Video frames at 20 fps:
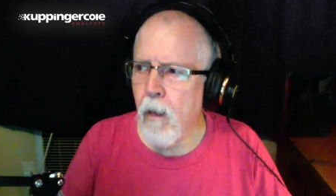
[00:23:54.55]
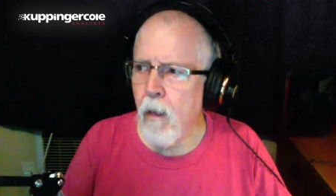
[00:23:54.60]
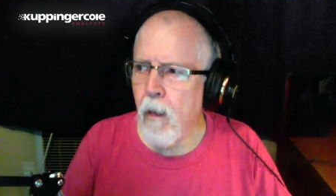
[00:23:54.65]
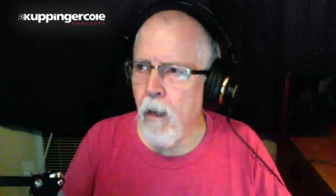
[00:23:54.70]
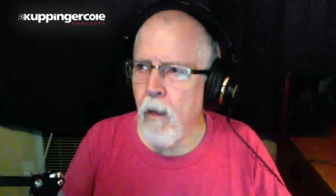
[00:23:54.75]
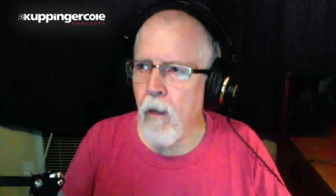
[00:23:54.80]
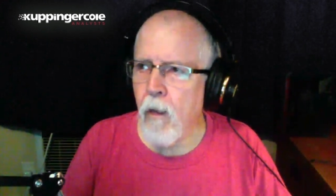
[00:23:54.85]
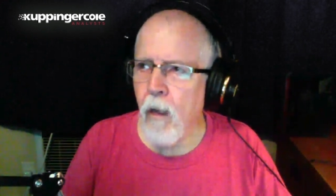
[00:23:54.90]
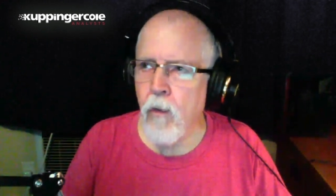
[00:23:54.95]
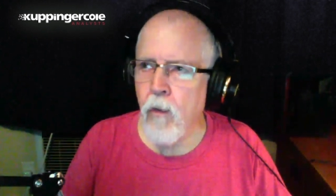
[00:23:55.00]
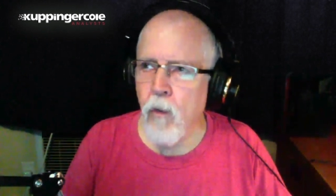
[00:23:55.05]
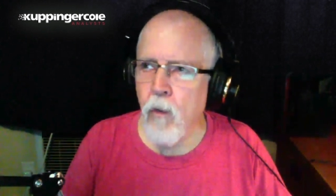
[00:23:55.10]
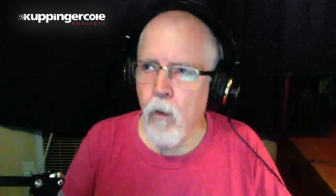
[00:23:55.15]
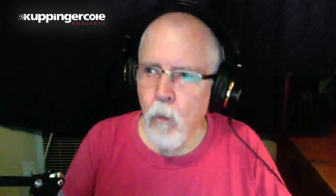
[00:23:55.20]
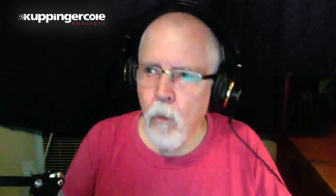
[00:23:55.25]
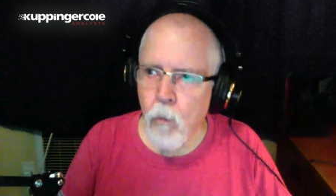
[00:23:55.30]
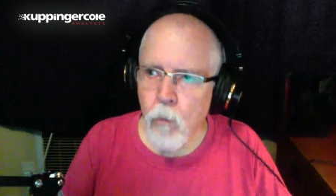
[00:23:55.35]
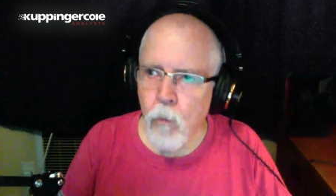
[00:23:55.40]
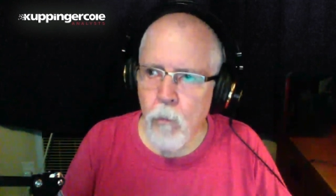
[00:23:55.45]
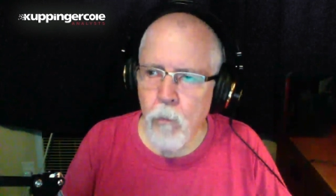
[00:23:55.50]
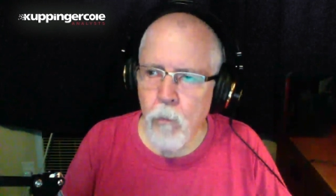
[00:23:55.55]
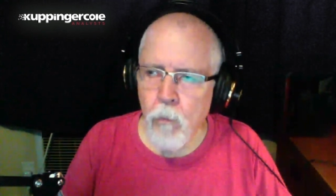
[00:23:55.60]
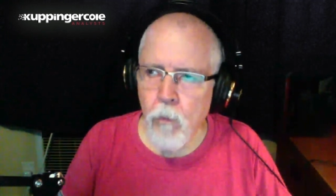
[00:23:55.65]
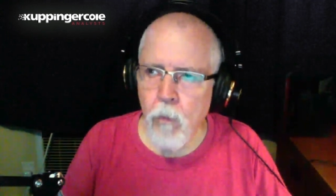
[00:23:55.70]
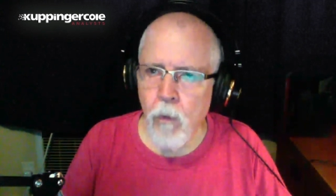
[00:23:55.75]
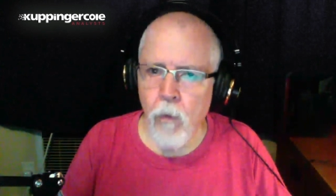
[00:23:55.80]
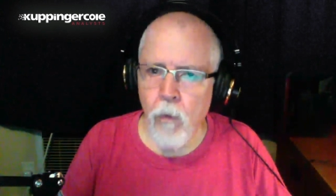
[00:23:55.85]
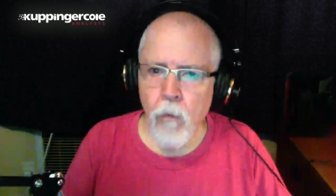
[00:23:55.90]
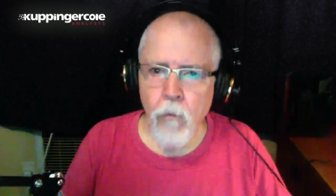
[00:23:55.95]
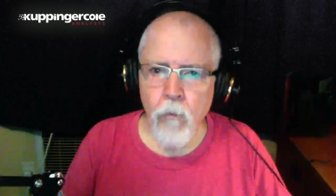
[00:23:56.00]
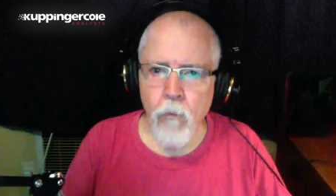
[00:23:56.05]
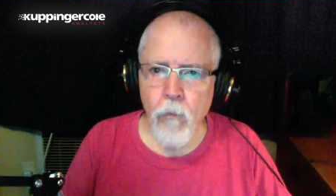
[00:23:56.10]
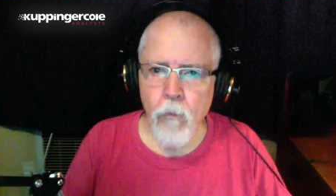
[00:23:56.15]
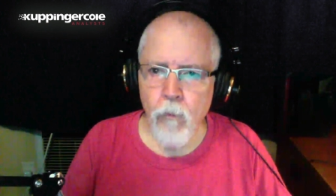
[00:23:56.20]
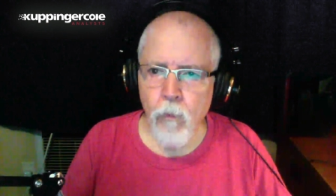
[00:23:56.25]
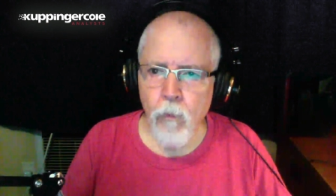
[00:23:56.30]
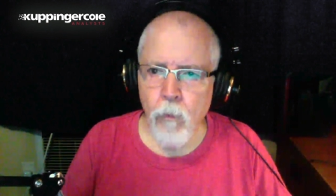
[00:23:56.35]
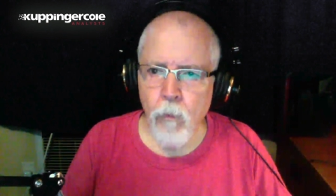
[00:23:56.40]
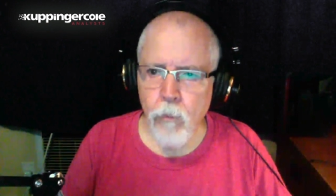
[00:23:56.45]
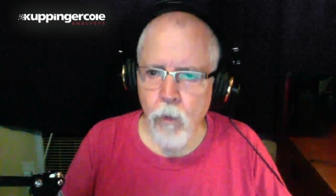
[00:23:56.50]
and I know uh,
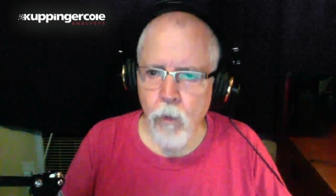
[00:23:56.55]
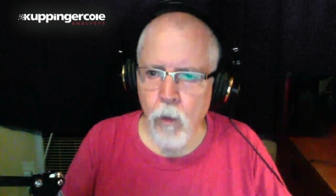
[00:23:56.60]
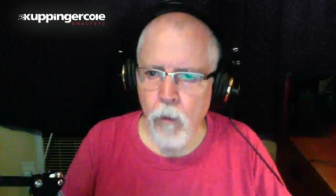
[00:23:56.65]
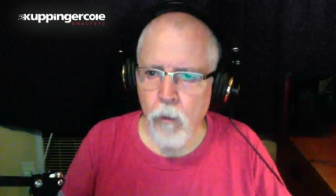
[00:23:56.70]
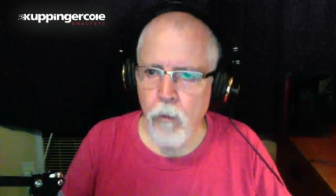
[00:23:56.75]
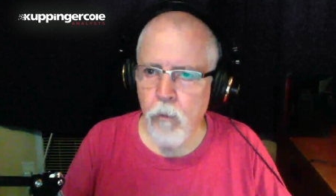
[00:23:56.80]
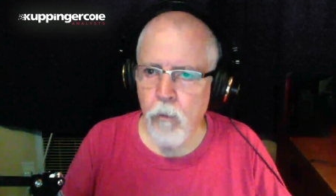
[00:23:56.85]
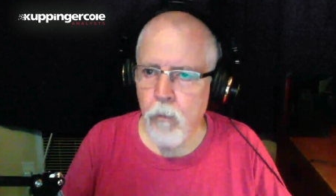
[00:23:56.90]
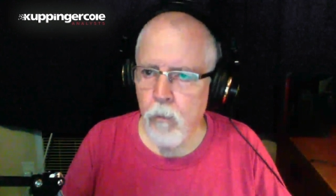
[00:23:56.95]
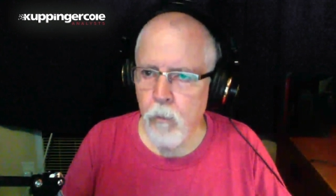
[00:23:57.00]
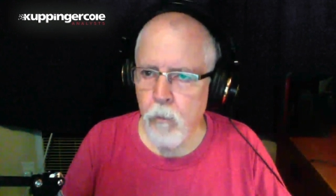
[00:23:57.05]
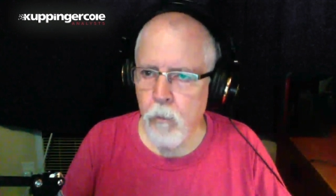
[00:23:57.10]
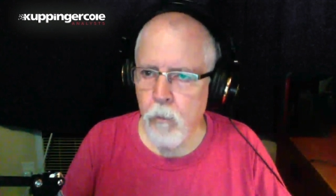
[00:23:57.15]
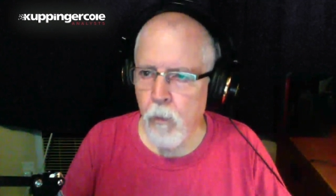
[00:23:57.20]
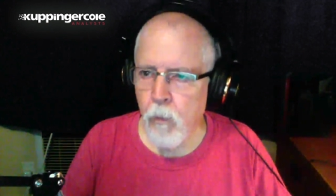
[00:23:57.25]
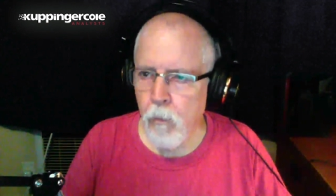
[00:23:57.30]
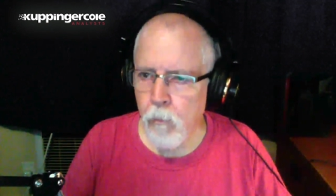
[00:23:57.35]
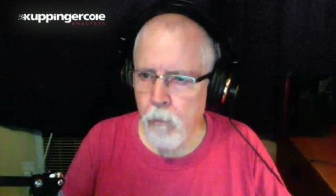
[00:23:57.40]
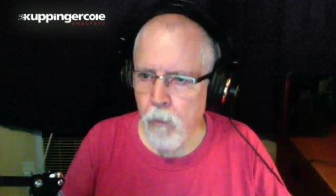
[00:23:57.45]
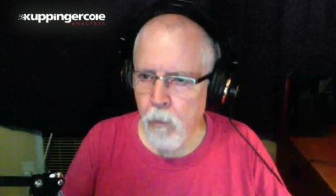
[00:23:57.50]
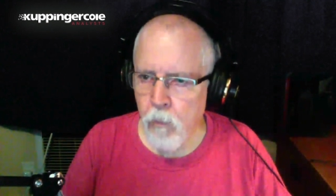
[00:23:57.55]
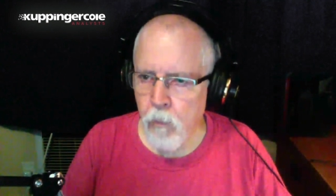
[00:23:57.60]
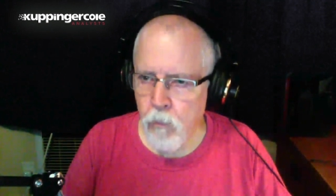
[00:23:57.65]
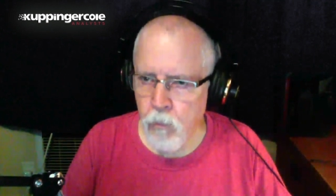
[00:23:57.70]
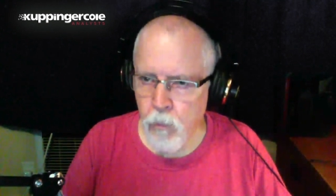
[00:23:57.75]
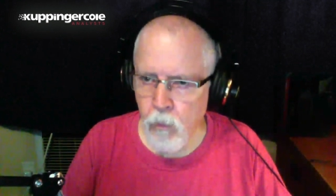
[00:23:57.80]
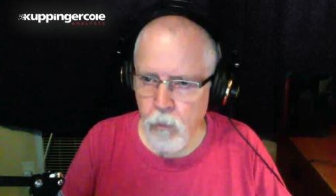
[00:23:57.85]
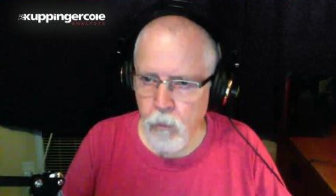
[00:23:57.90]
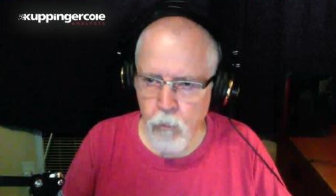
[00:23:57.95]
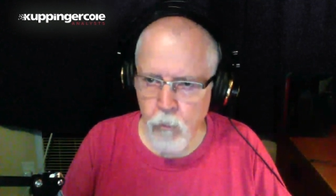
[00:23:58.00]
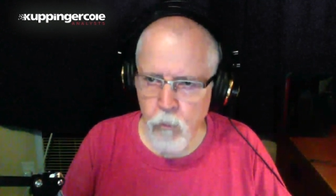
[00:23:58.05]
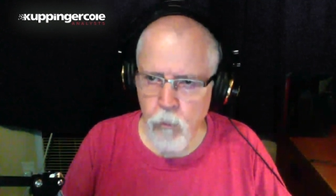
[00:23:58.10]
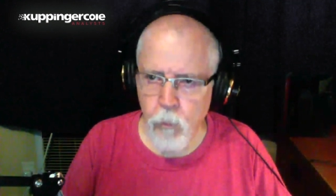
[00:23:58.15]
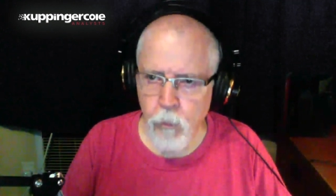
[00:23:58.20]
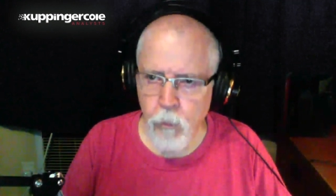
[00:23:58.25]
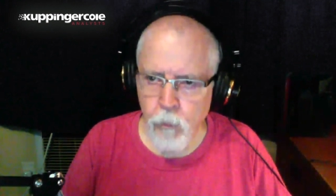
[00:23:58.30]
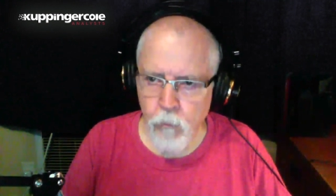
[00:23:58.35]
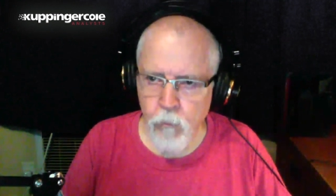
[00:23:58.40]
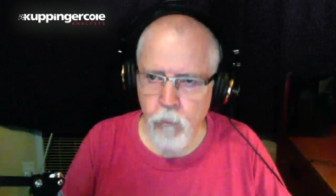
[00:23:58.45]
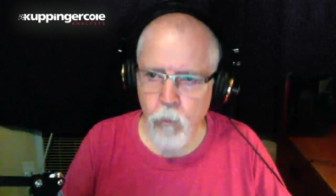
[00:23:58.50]
from talking to our, our son who's
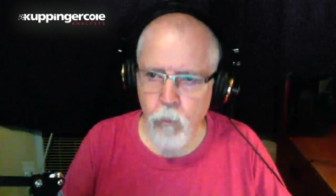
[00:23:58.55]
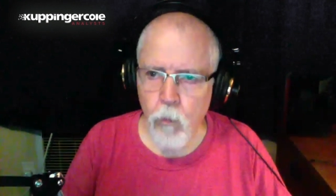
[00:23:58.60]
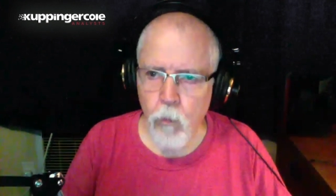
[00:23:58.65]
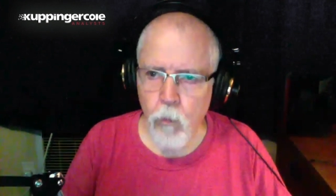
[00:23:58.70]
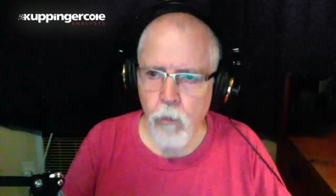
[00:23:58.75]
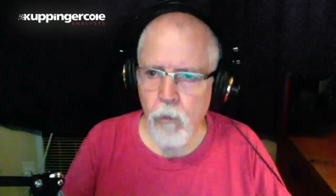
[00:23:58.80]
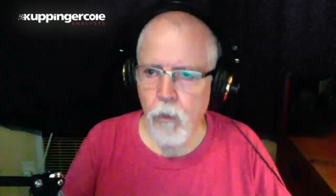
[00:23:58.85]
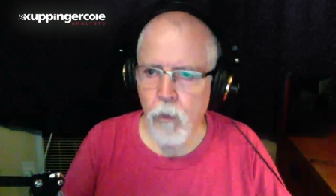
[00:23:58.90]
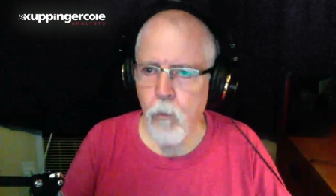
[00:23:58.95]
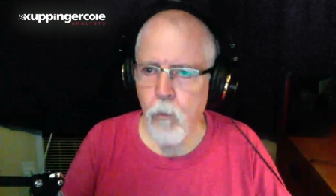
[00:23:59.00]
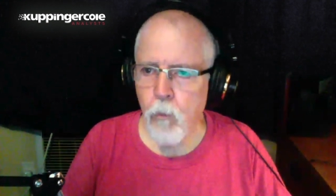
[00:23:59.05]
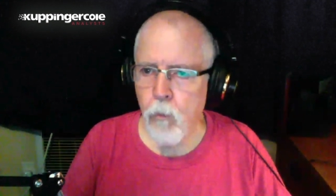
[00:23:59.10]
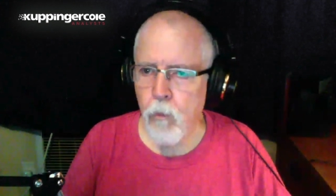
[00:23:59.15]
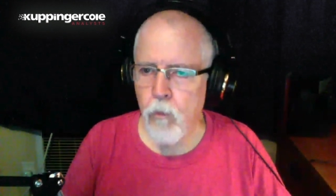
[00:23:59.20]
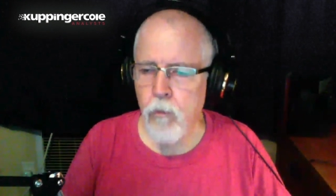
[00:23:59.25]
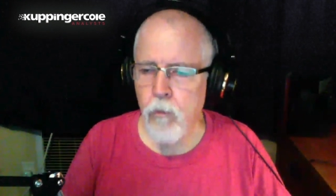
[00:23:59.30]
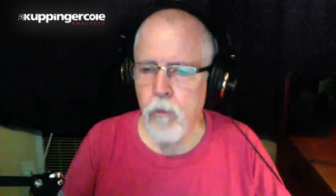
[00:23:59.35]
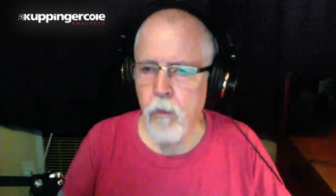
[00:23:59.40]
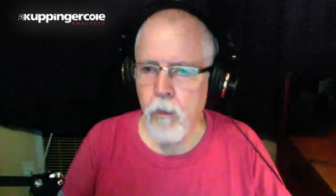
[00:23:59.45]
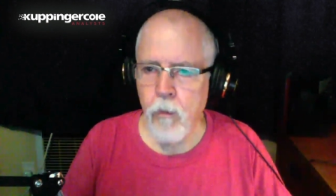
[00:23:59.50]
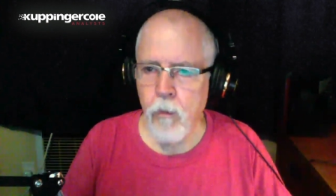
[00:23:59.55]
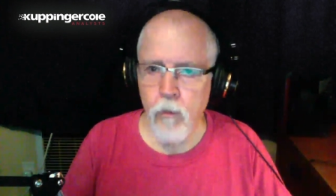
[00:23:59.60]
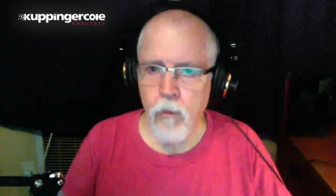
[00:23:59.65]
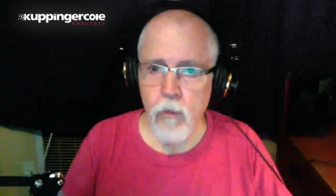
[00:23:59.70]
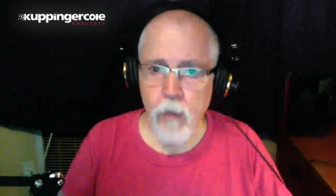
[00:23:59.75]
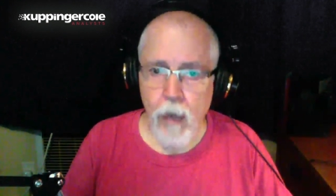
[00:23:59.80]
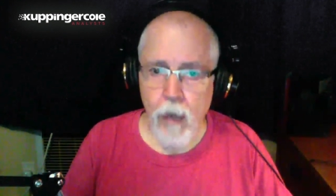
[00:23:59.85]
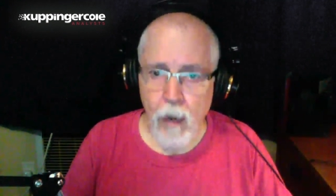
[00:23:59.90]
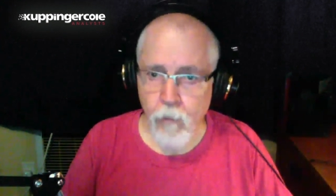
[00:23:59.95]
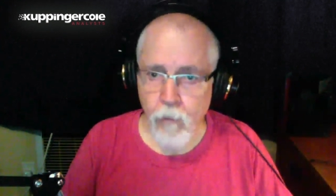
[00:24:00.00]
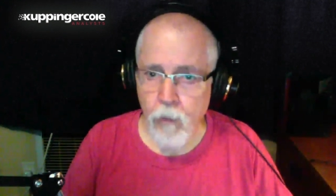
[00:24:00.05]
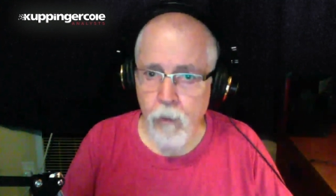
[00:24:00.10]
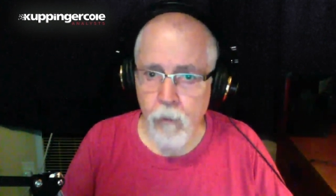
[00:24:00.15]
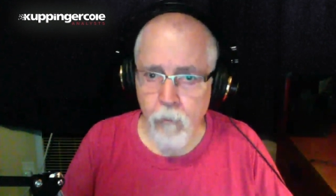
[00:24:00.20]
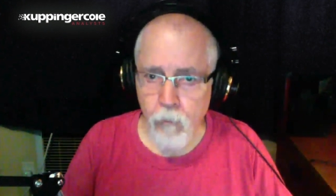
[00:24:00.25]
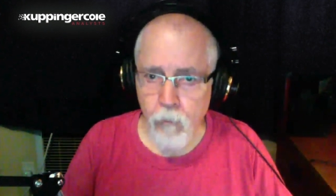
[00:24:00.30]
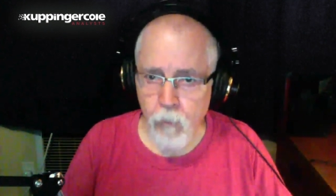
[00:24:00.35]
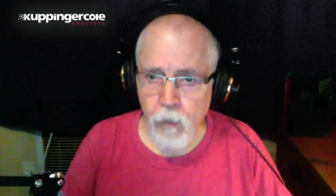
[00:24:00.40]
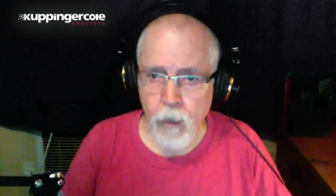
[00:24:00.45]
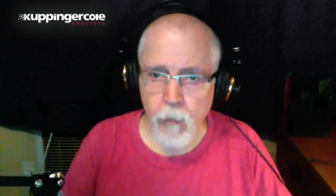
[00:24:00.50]
24 and works in staffing,
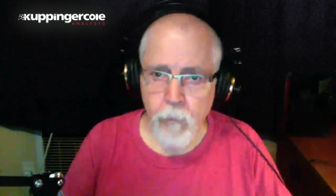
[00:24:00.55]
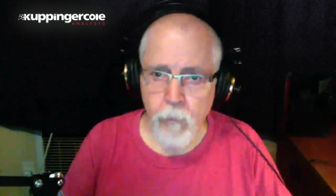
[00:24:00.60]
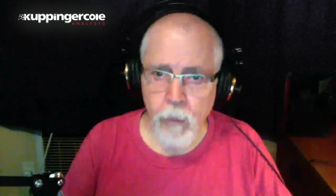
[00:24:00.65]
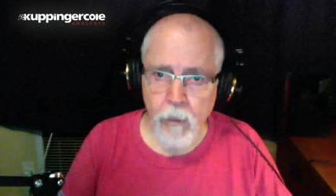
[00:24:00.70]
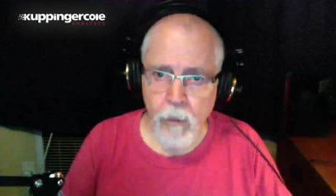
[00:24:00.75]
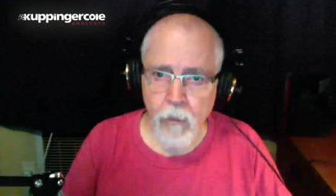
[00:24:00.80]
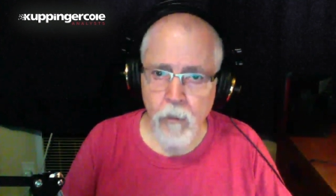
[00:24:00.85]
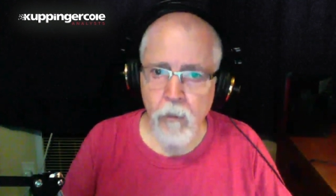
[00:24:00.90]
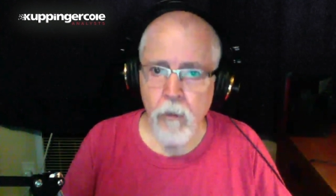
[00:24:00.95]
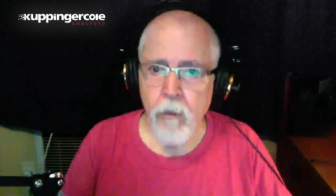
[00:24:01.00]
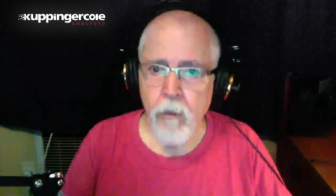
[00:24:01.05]
for that matter,